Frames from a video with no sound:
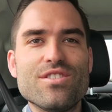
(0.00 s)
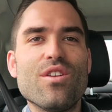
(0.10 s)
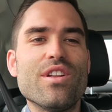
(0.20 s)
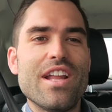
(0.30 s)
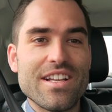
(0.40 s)

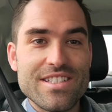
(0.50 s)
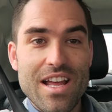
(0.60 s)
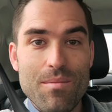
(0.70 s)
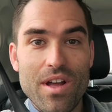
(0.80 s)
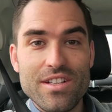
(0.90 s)
So the next
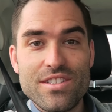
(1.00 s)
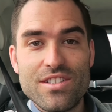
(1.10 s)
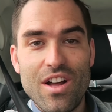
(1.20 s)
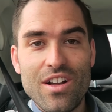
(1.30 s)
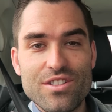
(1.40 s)
time I
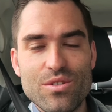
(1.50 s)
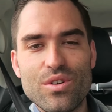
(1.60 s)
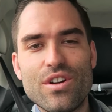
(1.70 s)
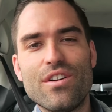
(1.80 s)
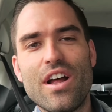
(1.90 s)
talked
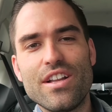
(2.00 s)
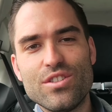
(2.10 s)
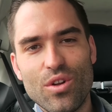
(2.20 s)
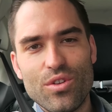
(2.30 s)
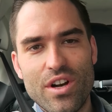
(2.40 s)
to her, I
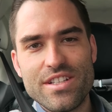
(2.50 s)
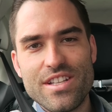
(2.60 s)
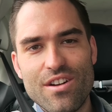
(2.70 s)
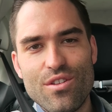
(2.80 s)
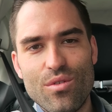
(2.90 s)
told her I
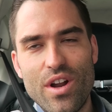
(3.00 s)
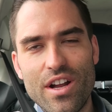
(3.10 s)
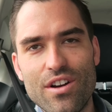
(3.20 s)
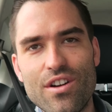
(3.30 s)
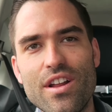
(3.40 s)
sent her the
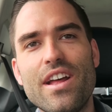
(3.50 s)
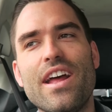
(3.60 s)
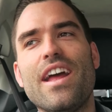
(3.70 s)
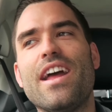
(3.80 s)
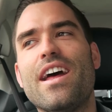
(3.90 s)
record,
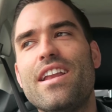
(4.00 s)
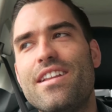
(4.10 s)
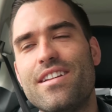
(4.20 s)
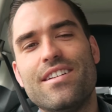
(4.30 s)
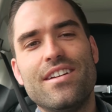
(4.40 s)

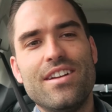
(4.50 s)
and